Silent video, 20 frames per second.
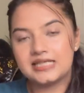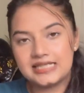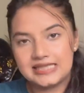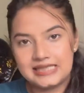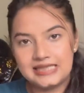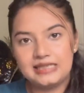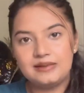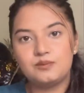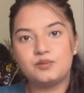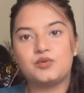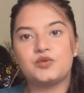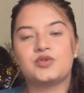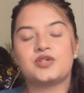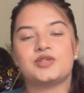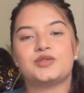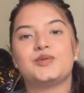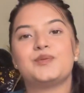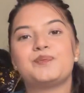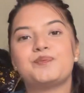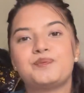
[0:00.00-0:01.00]
die Mutter,
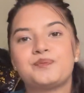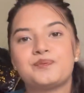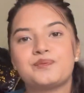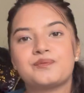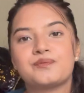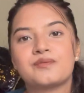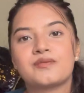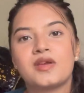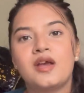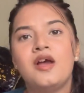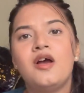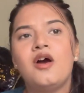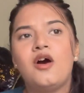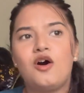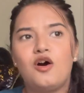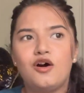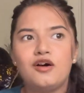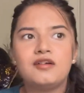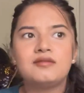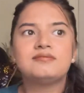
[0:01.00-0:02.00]

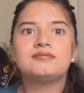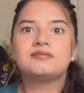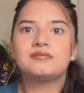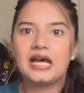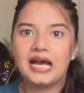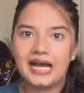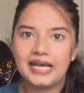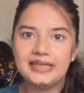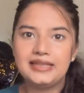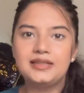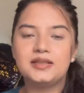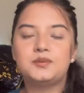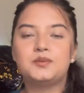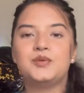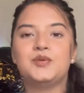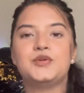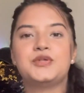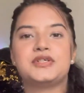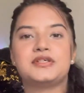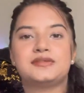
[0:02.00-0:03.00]
or eine
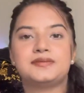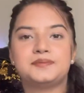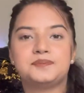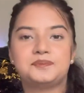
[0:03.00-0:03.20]
Mutter.